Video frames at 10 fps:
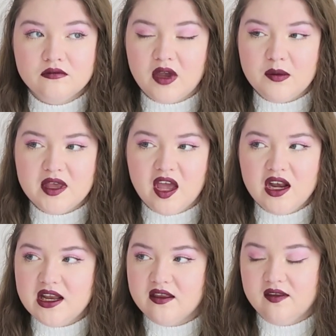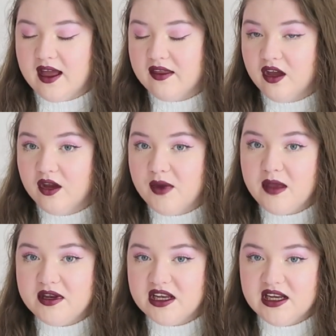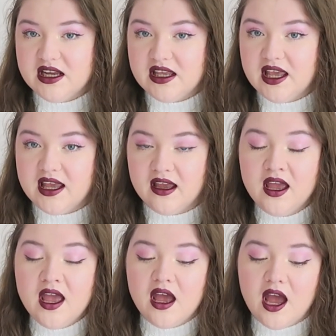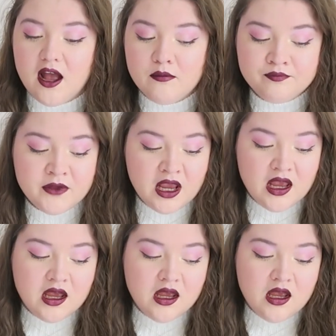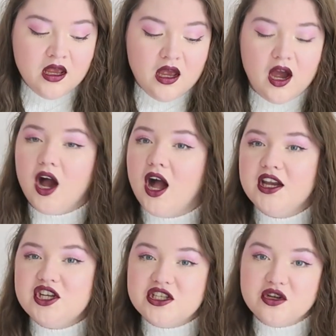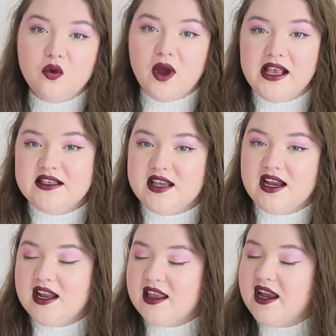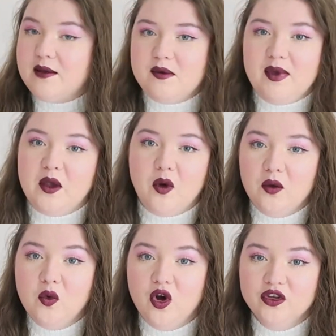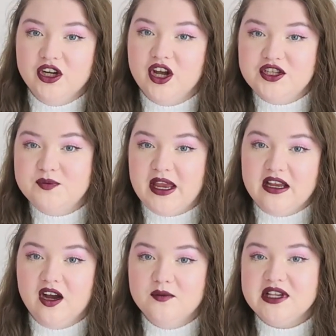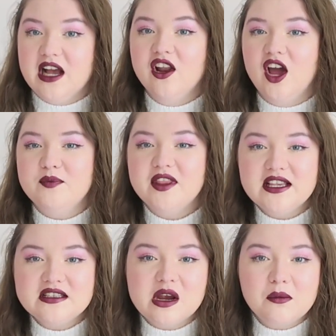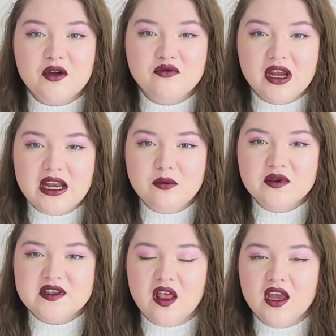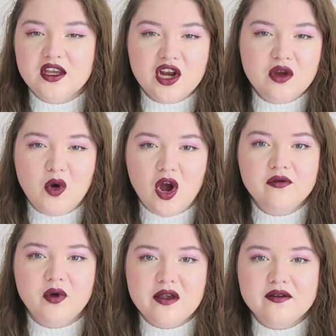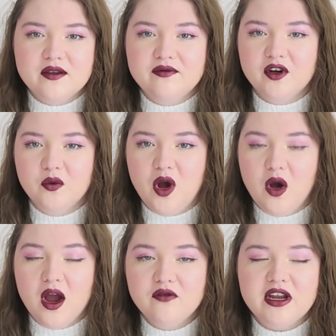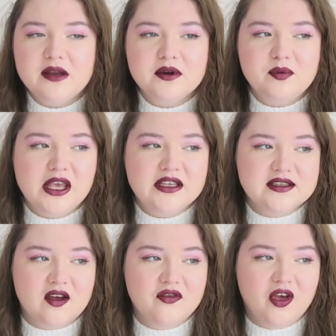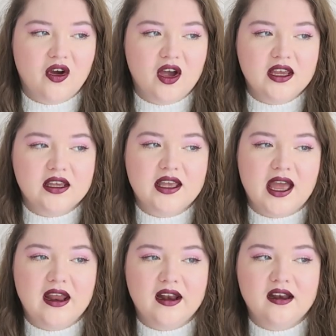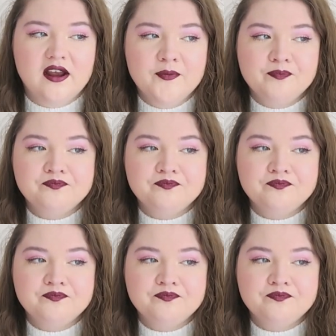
maybe earlier than that though, maybe nearly a year. Um, I just always, they, they let me pick what I want and I just pick items that I like. But this time I really was like, you know what, I've worked with them for a while. I really want to pick stuff that I can